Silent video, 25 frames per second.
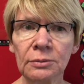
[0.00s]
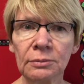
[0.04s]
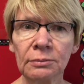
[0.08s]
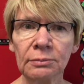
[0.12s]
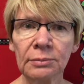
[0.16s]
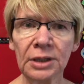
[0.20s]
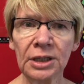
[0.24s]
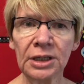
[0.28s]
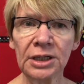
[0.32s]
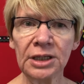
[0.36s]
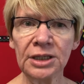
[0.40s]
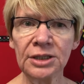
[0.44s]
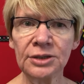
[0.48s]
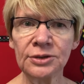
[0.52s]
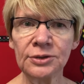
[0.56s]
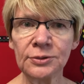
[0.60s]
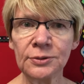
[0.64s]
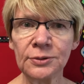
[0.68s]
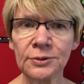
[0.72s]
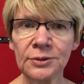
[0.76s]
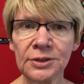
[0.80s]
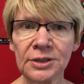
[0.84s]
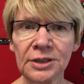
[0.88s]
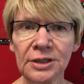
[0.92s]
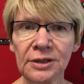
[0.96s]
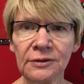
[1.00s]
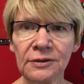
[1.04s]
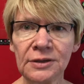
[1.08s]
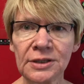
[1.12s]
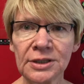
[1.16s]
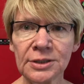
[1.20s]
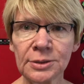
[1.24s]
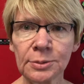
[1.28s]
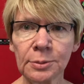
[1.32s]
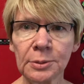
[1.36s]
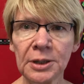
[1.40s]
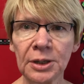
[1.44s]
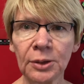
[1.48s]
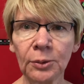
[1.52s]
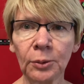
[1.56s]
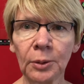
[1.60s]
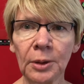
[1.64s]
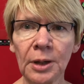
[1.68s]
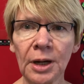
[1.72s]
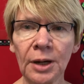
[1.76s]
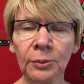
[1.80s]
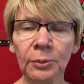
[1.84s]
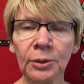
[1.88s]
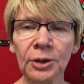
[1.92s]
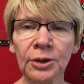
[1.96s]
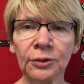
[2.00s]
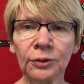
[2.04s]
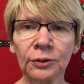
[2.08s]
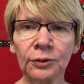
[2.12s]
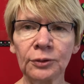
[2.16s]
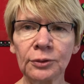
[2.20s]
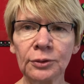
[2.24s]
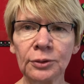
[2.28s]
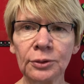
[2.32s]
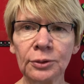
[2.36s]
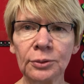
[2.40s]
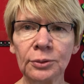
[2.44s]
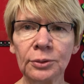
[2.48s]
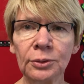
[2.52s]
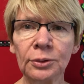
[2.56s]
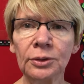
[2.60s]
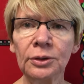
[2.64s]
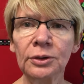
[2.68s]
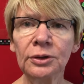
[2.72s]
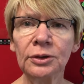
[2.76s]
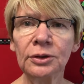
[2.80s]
Monday and Tuesday of this week where I went through